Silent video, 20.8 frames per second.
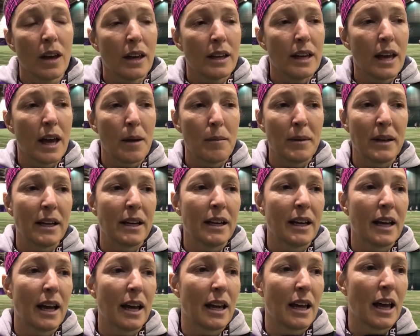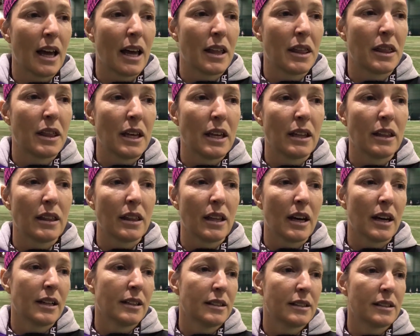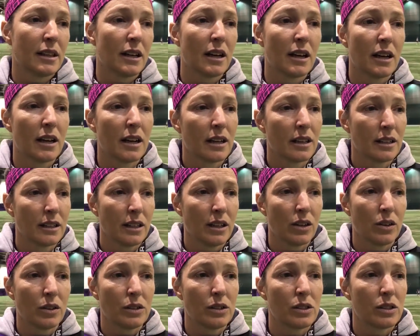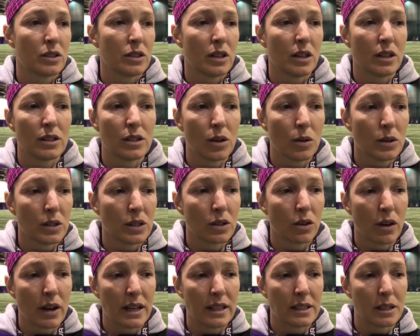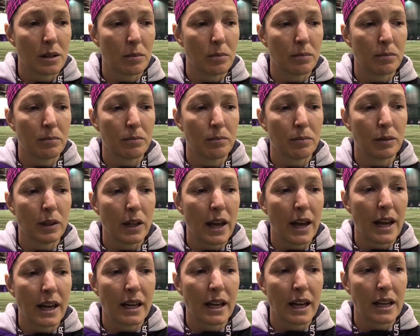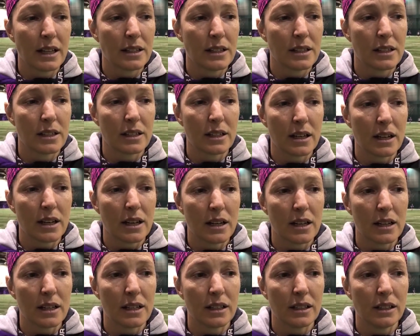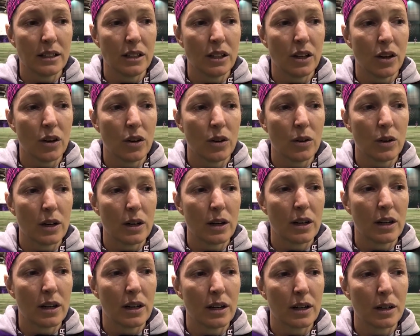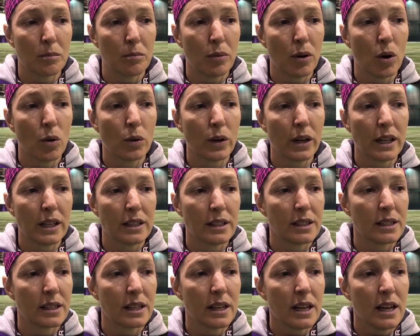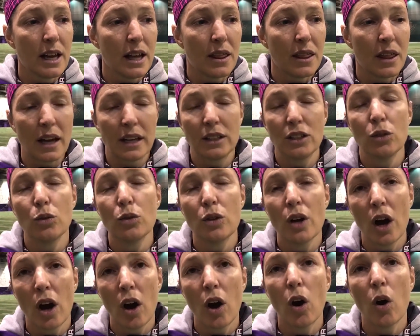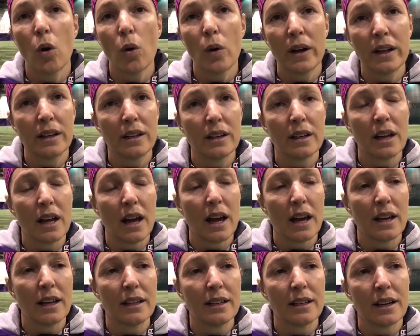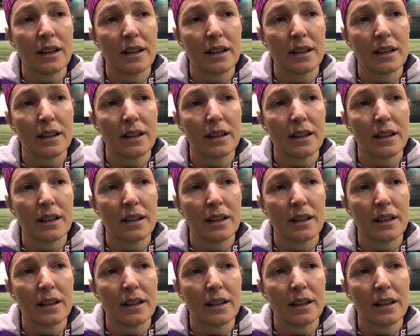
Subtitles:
Yeah, I mean, I think that, it's always great to play against, an opponent that you know, and